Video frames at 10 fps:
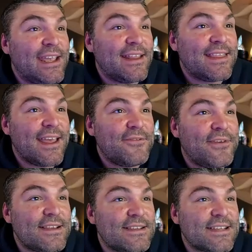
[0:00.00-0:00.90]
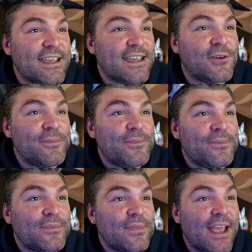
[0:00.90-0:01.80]
that 5th skill?
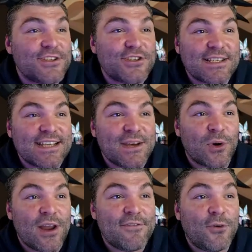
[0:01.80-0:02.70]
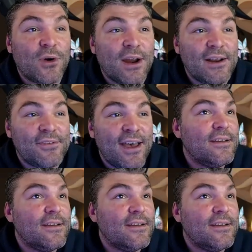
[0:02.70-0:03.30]
As you can see, we're at 4 out of 5.